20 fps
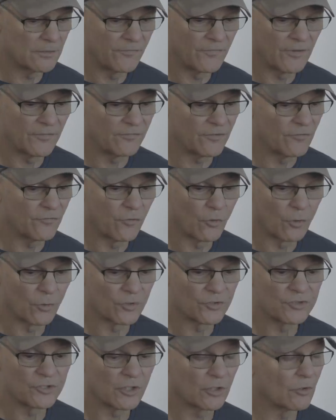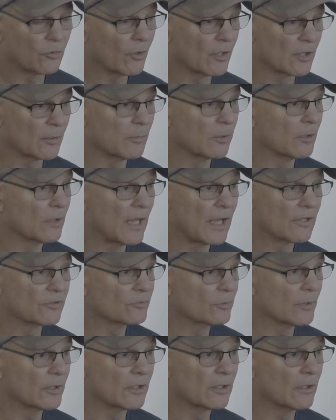54 was incredible
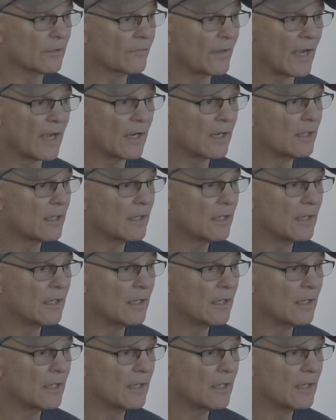last week on that.